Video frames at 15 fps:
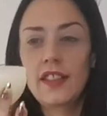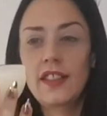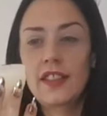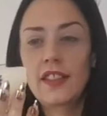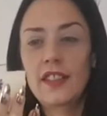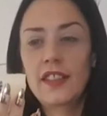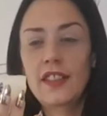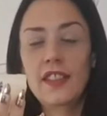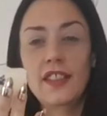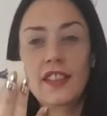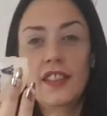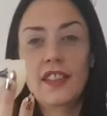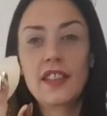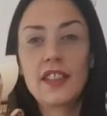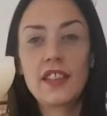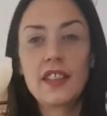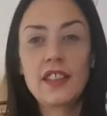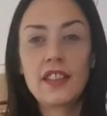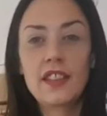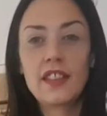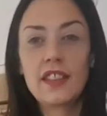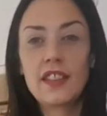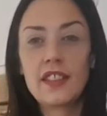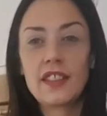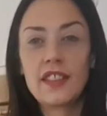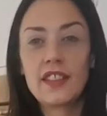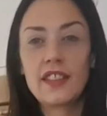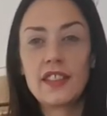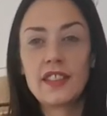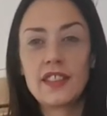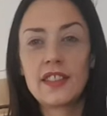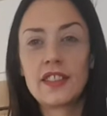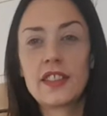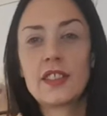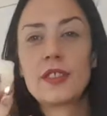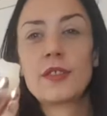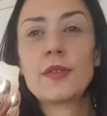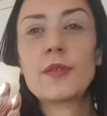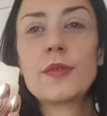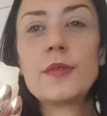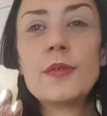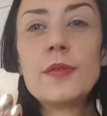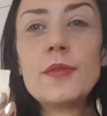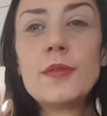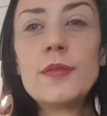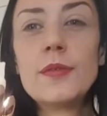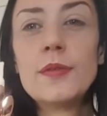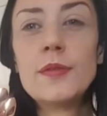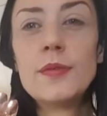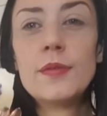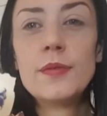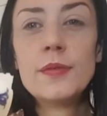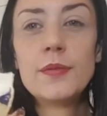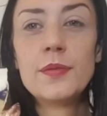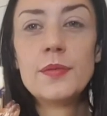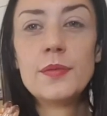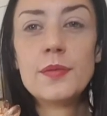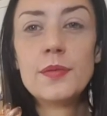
(silence)